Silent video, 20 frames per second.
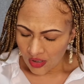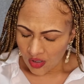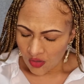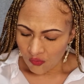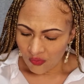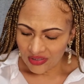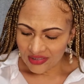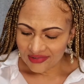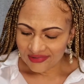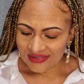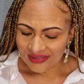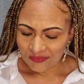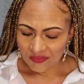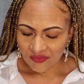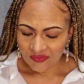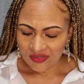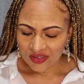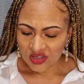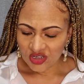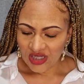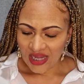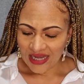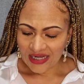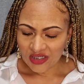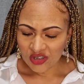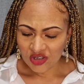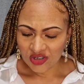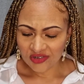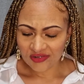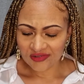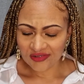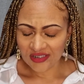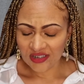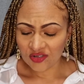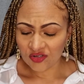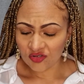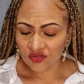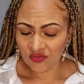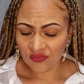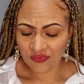What are some of the challenges
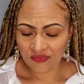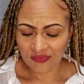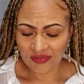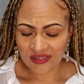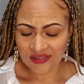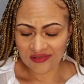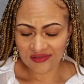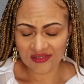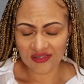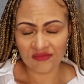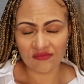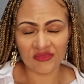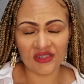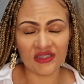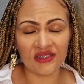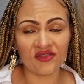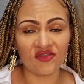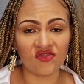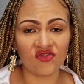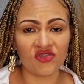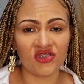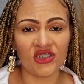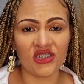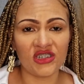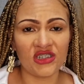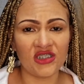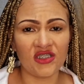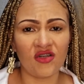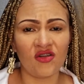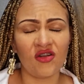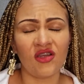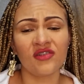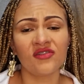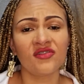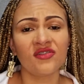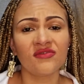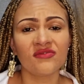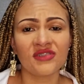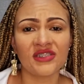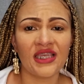that you faced in ministry? Lots
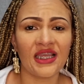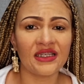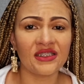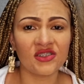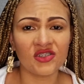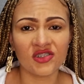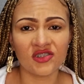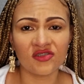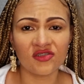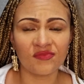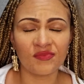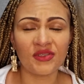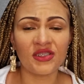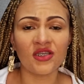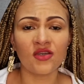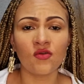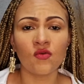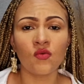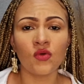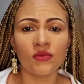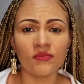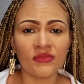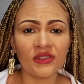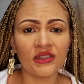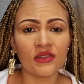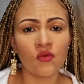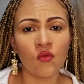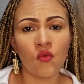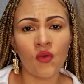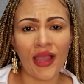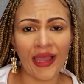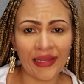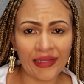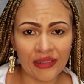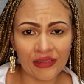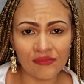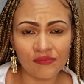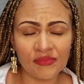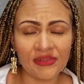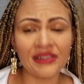of challenges, being a woman,
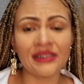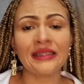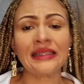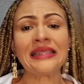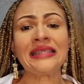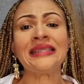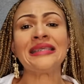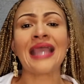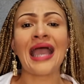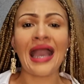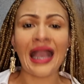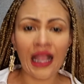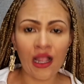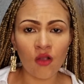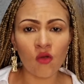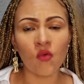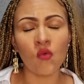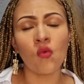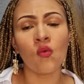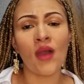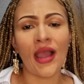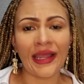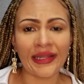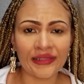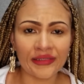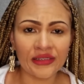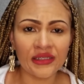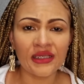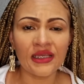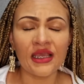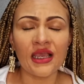one, being young, one.